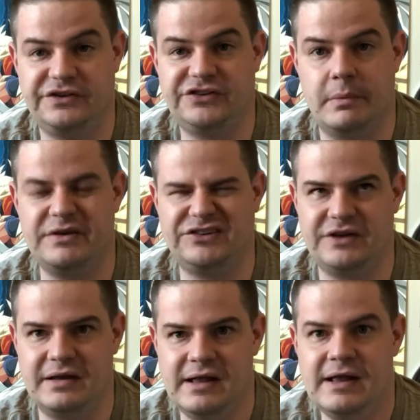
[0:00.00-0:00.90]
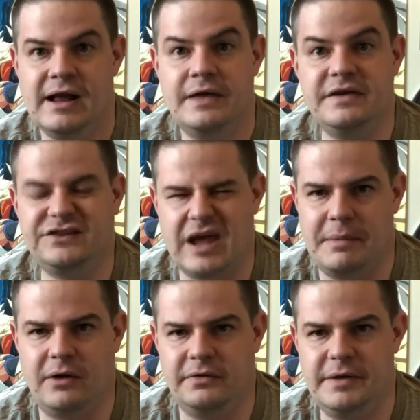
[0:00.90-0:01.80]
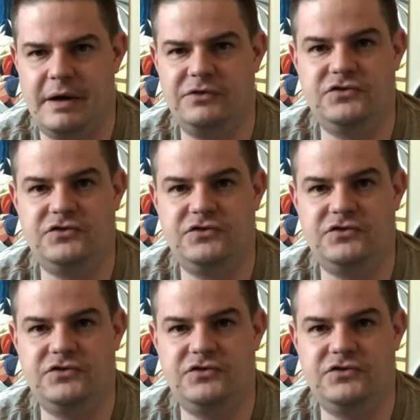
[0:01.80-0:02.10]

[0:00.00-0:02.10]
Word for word: to some extent. And this came out only about